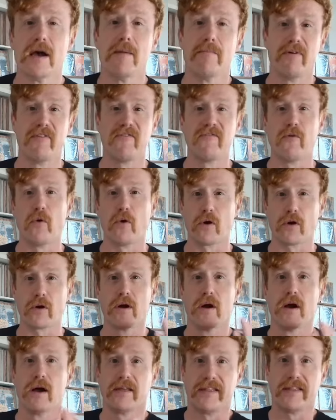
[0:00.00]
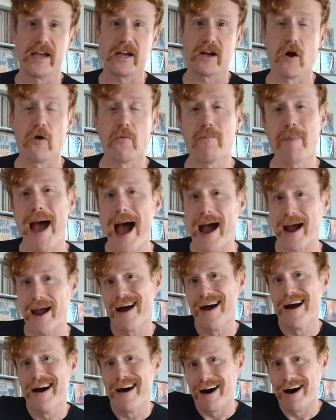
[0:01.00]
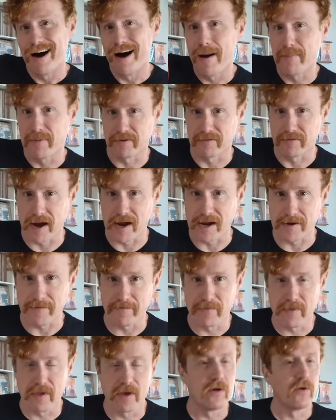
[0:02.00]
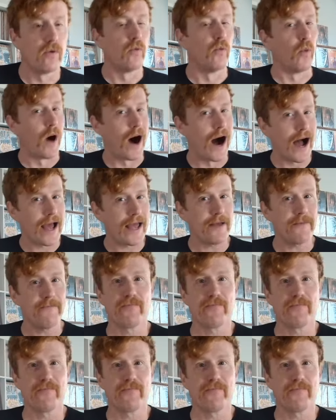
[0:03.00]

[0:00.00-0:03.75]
before they go back upright. Why?